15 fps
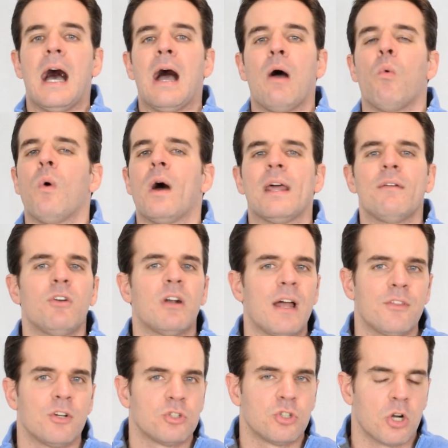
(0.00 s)
whatever
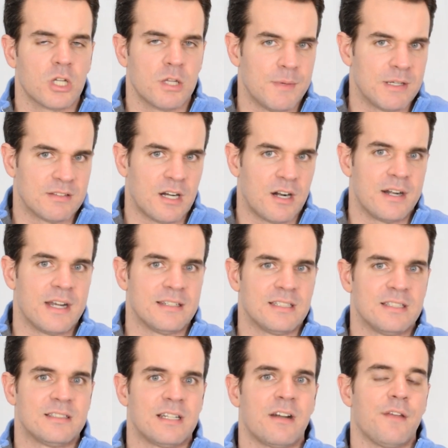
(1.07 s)
other documents that are
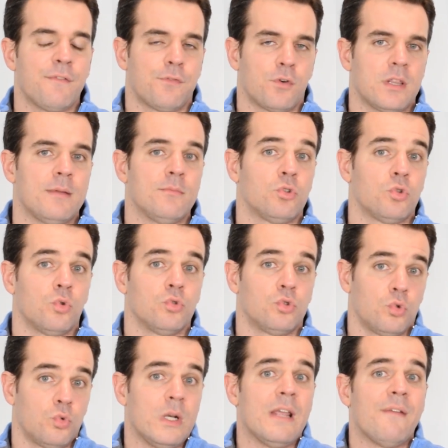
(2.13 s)
necessary for them to
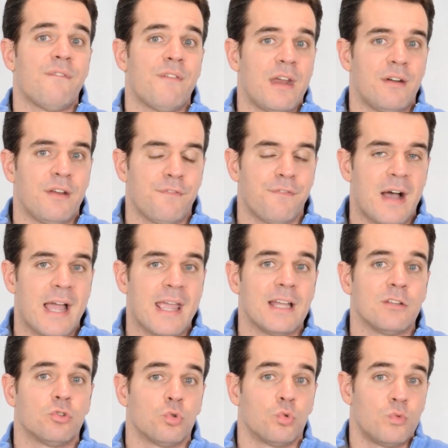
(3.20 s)
really verify
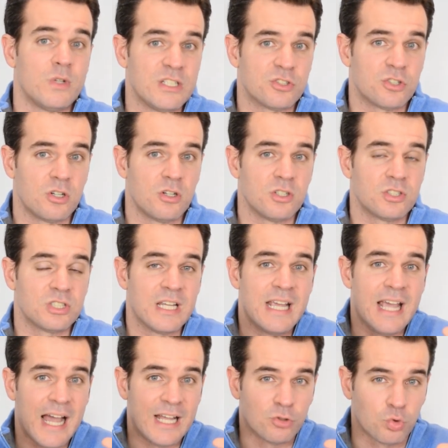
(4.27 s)
and to research
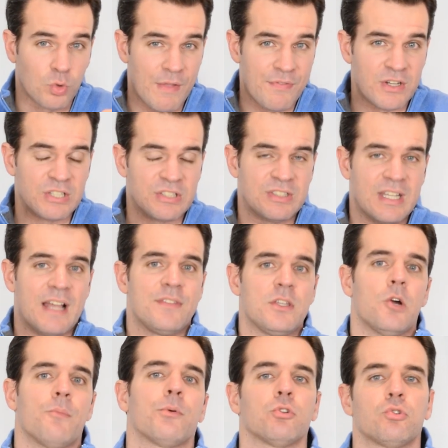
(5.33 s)
and to understand the
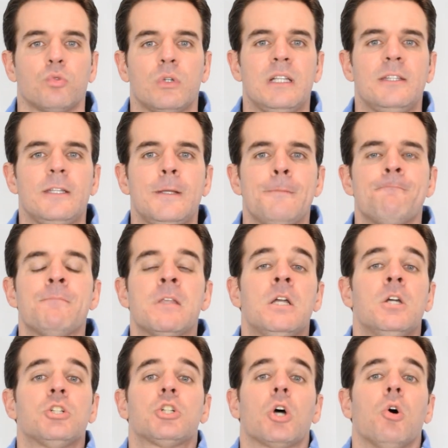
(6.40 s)
opportunity.
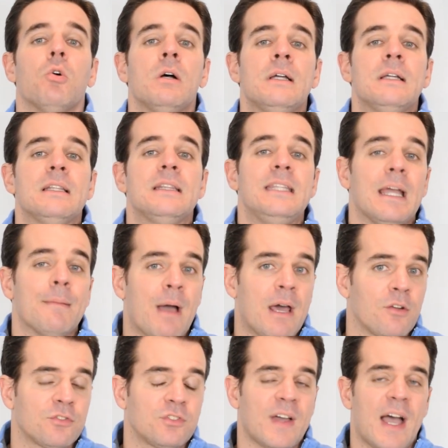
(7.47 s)
So the amount
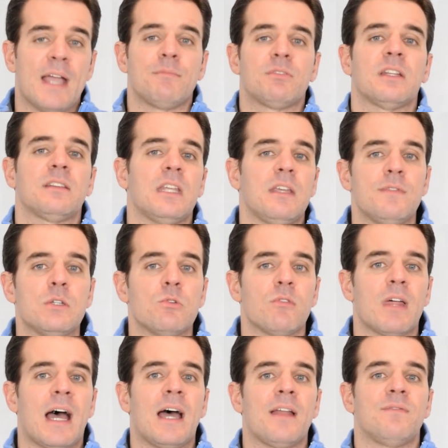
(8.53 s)
of times that they view
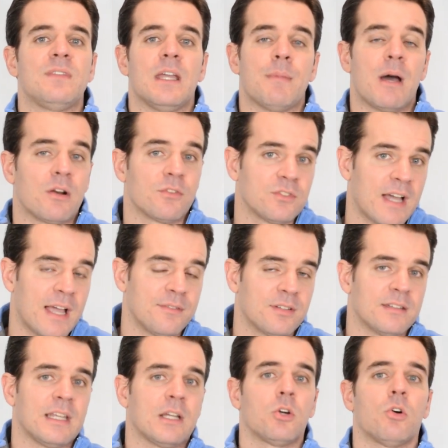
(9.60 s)
that, the amount of times
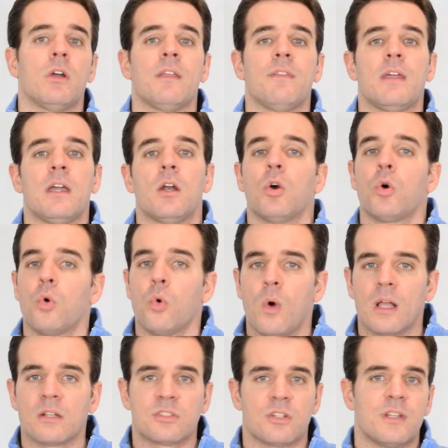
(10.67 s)
that they go in there, who
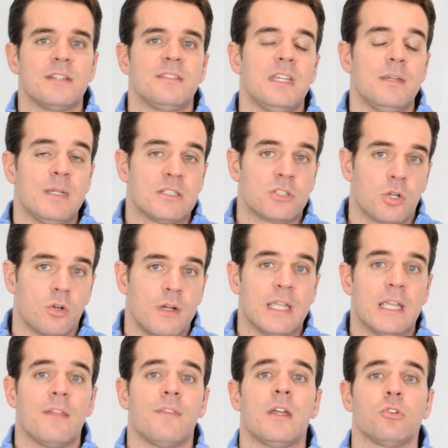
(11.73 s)
else on the team is
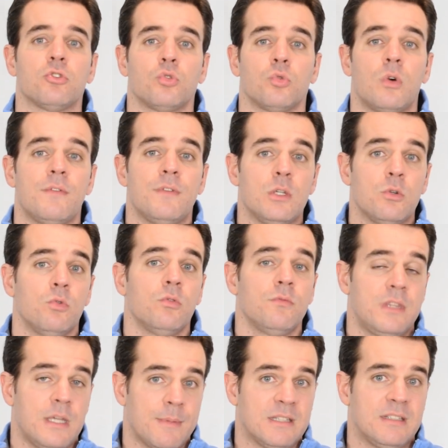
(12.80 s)
going in there to review
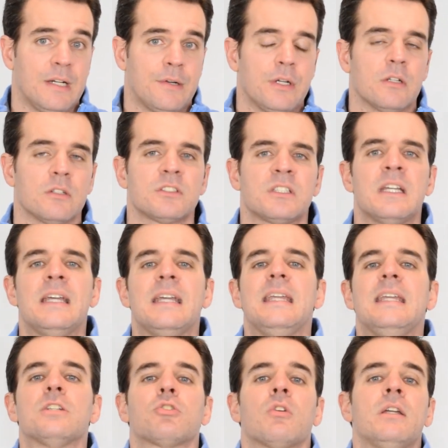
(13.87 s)
the materials,
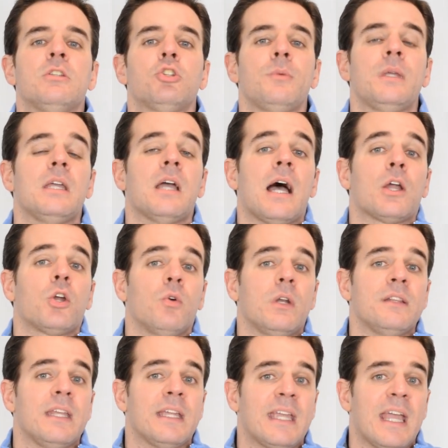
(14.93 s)
is going to be a good
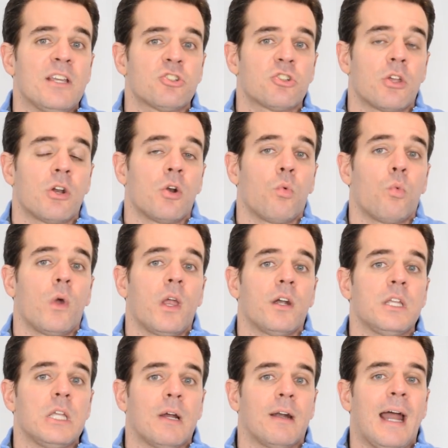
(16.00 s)
indication on where
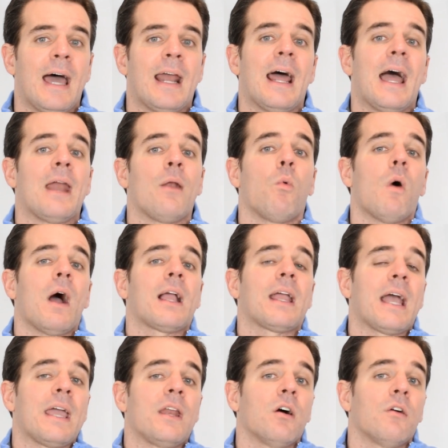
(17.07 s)
you're at and what
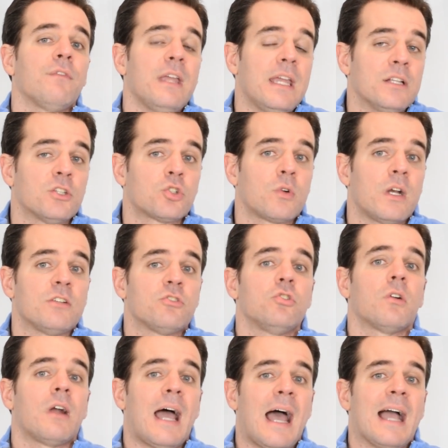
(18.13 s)
kind of interest
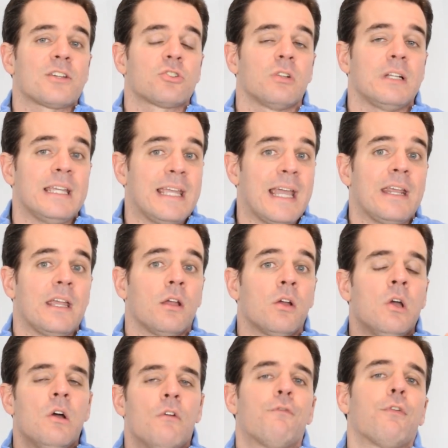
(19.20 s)
you're actually getting
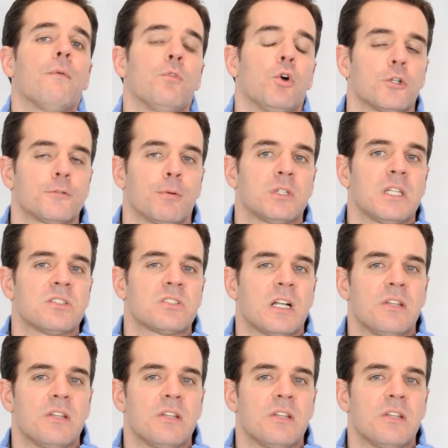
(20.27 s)
from those potential